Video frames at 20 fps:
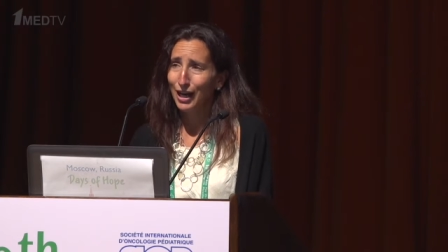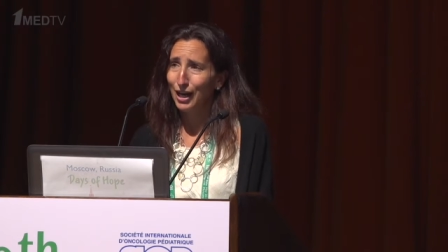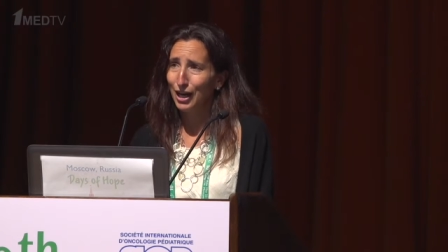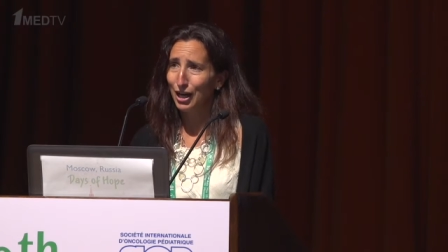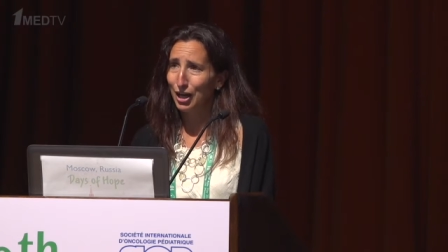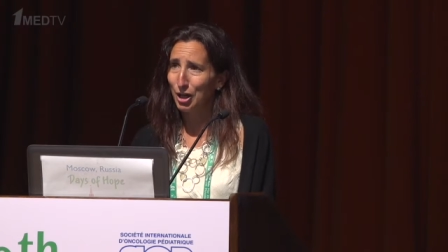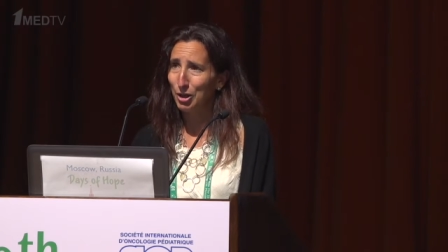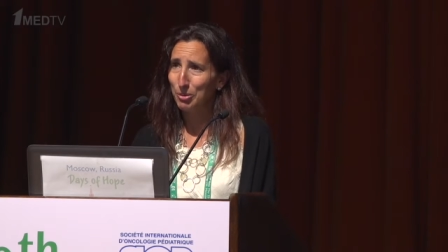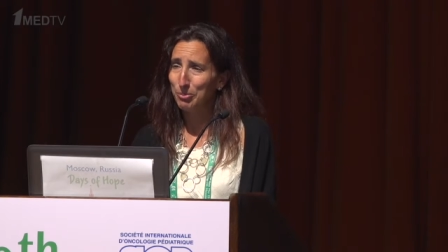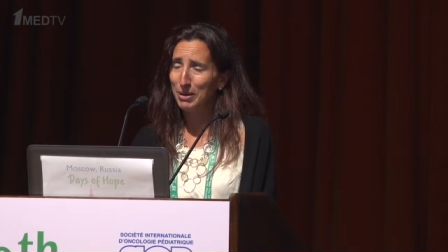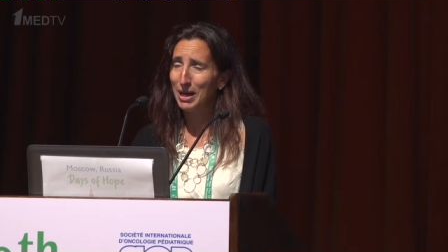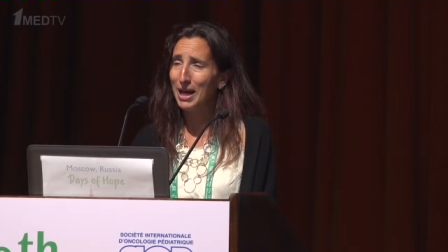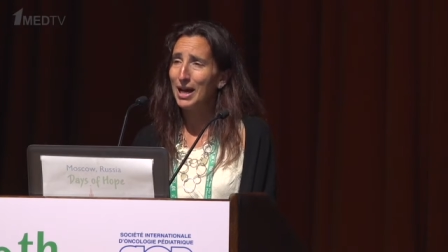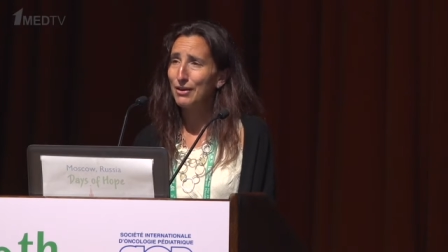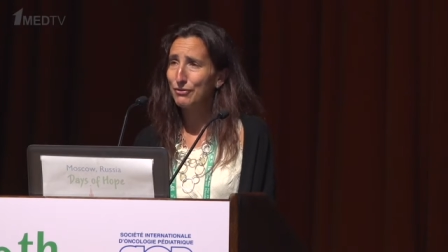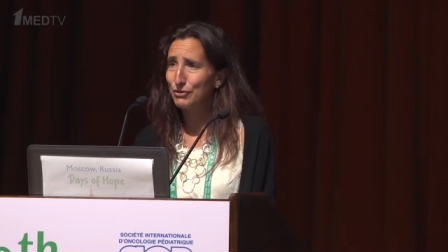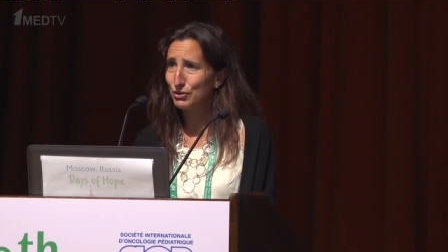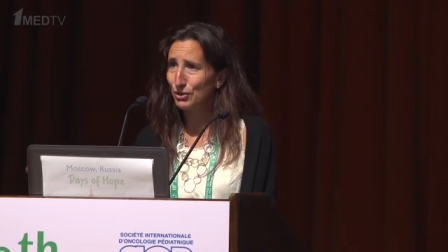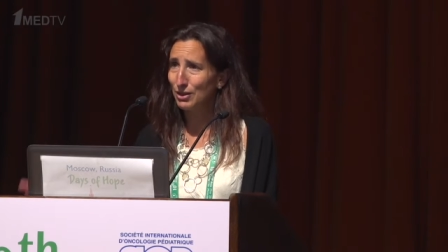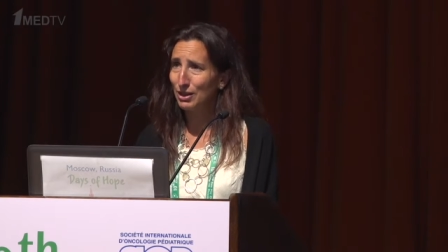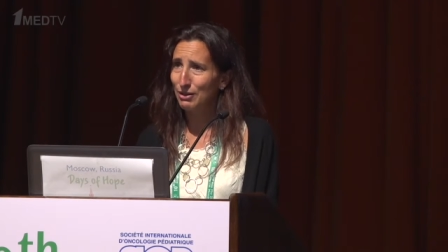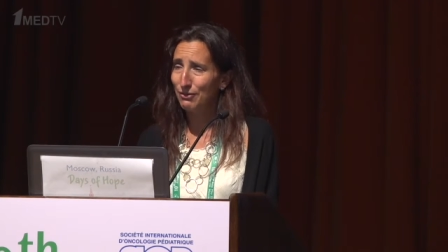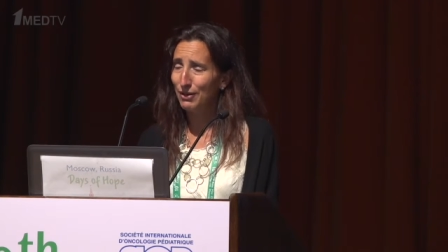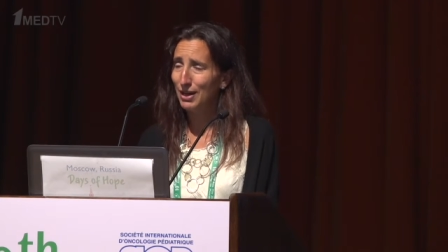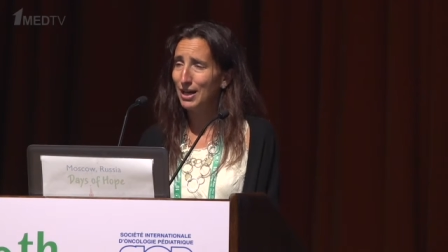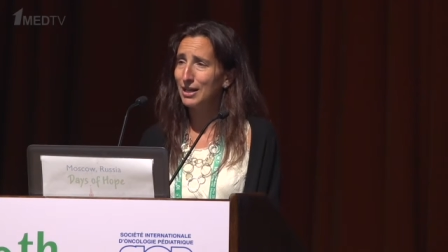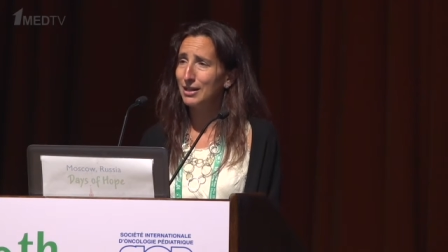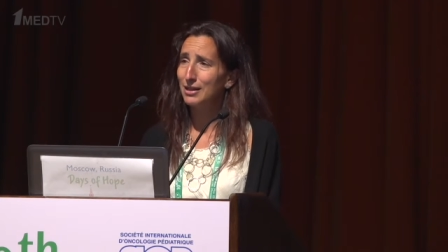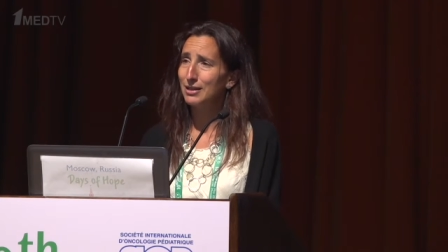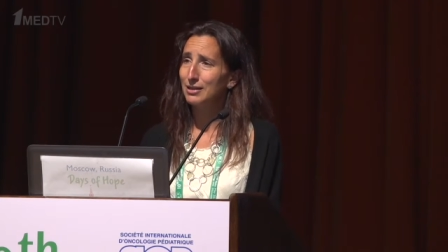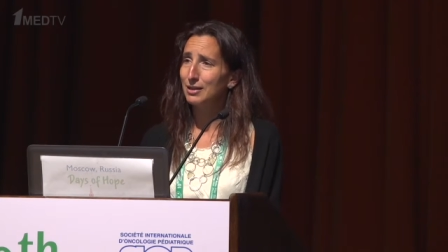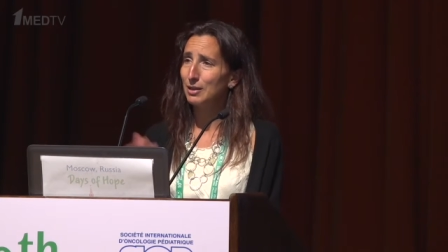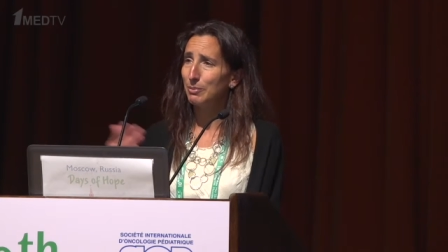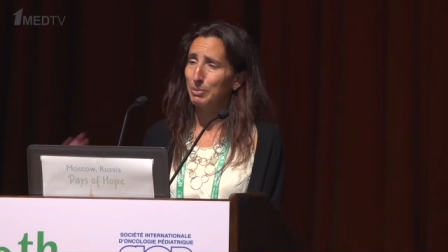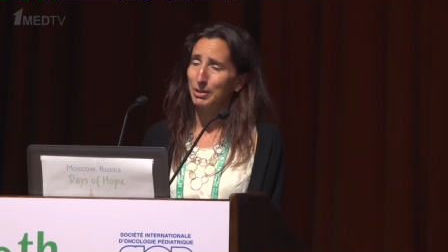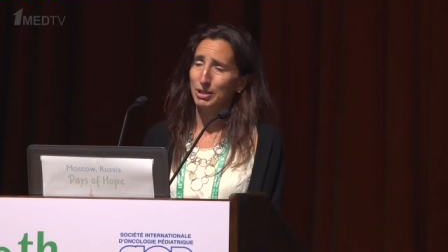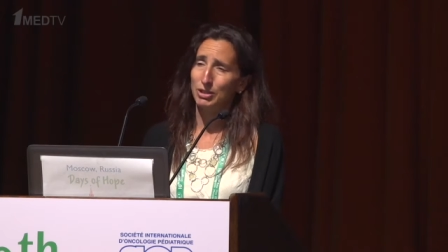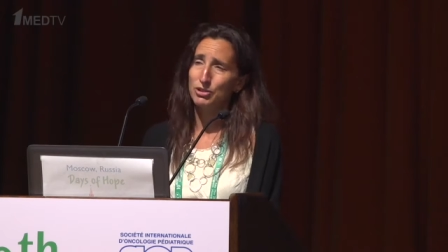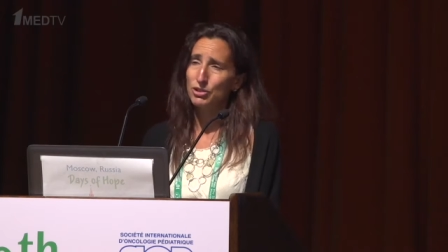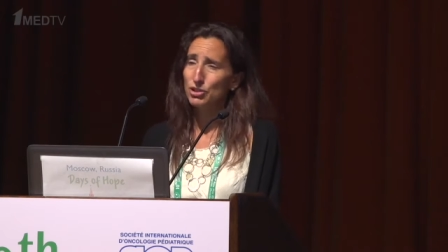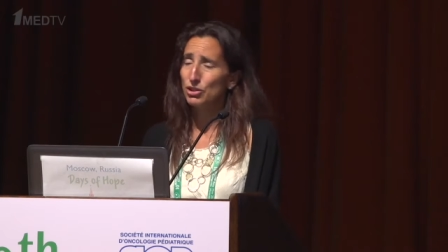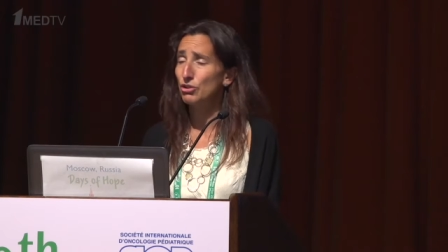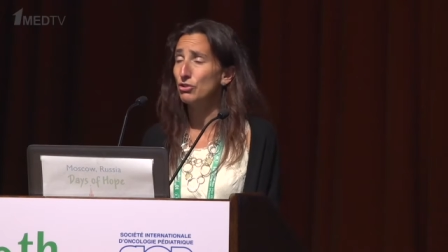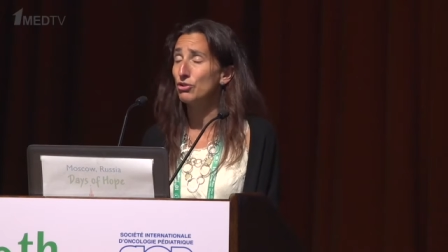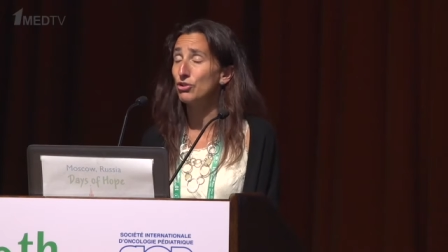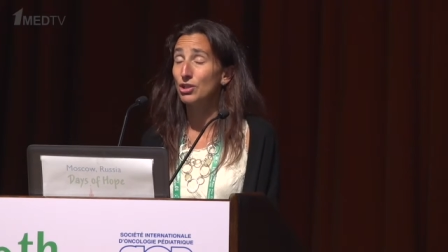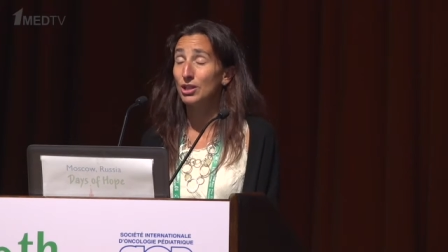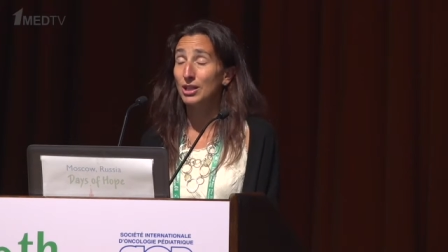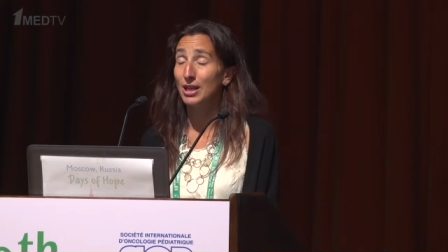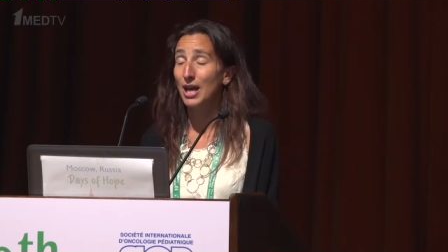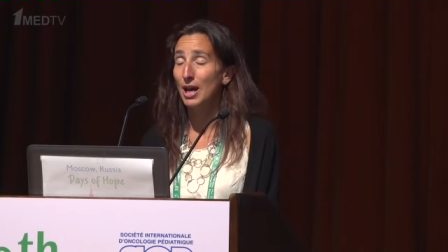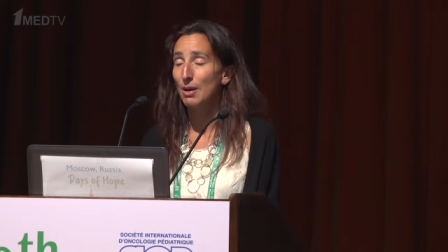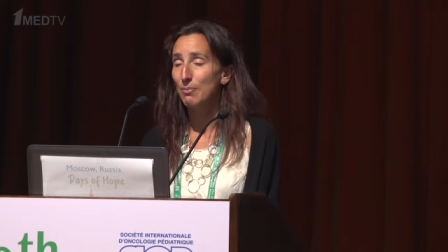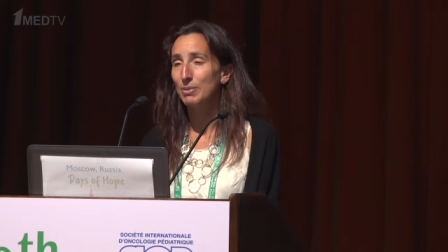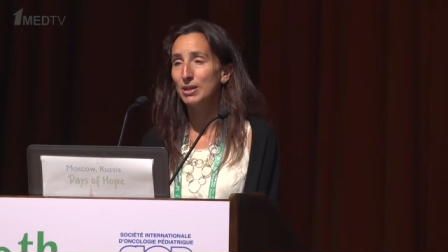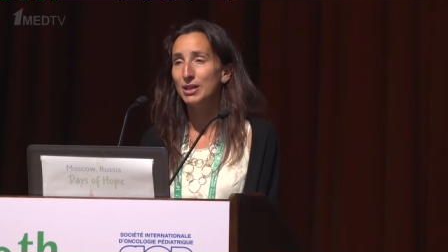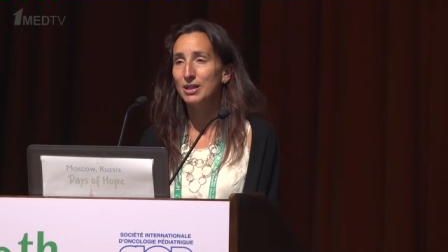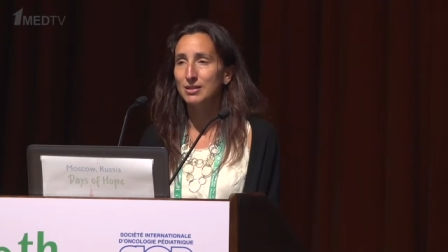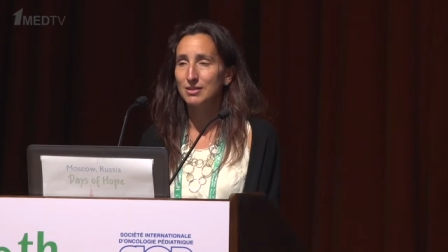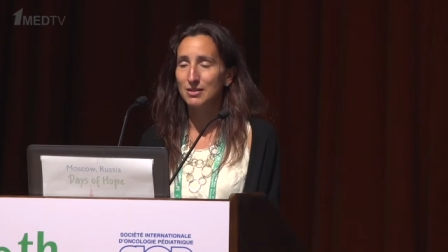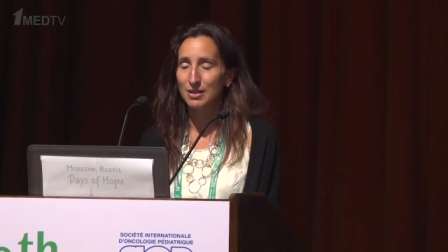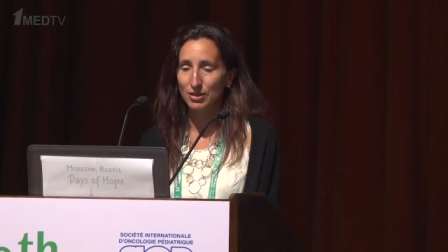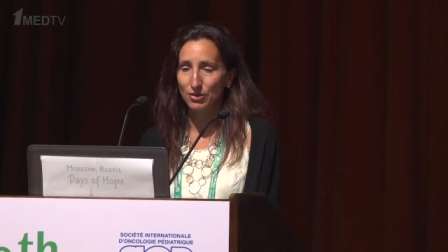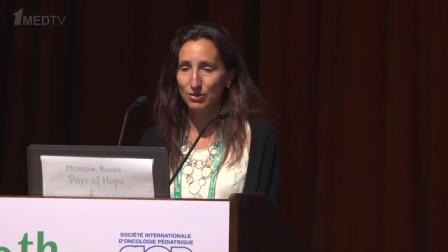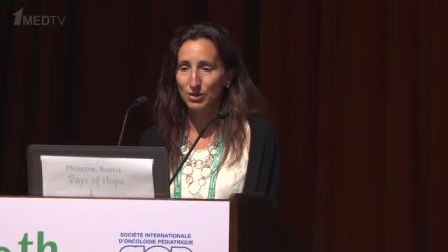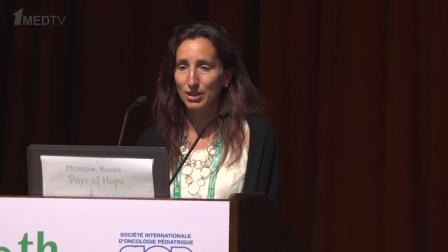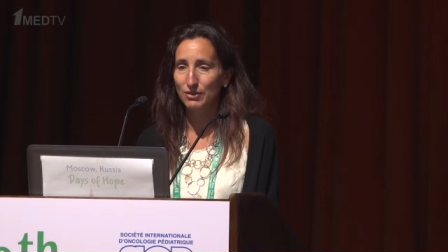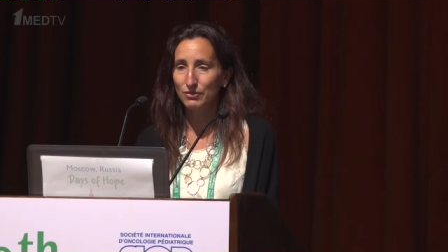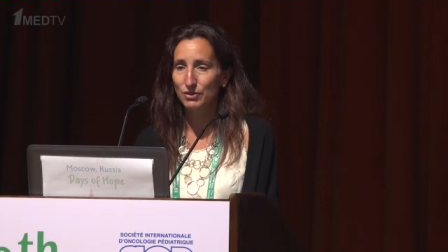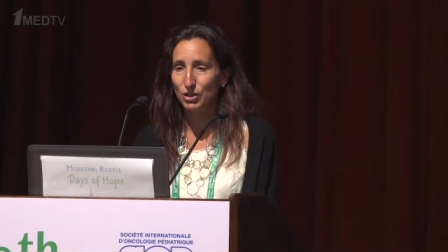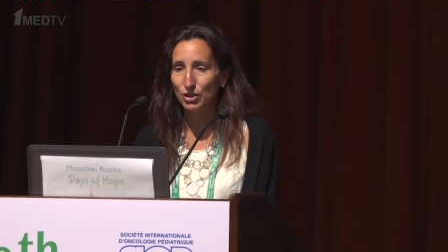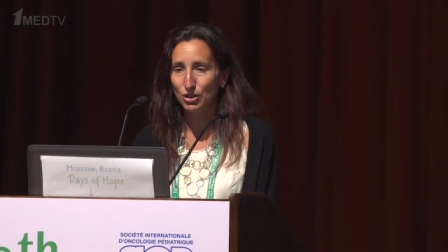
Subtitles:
after they've had it, the parents are usually happy because they don't have to